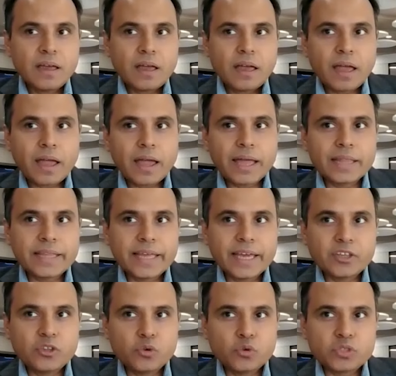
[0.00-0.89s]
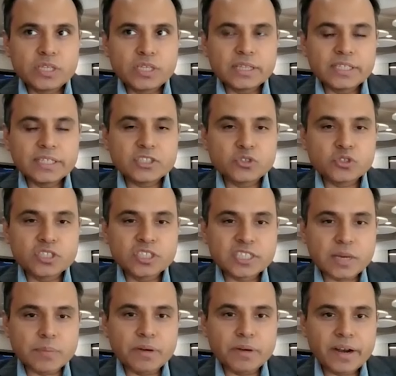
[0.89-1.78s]
and they're using this to
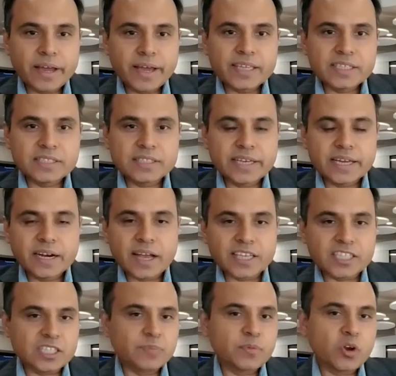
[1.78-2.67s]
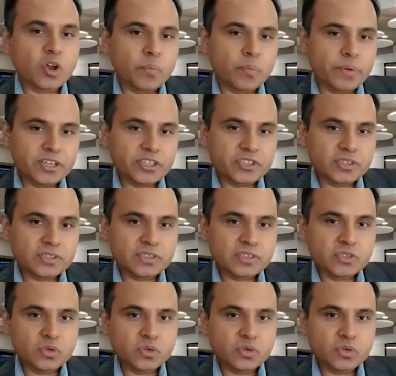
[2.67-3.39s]
summarize their customer operations.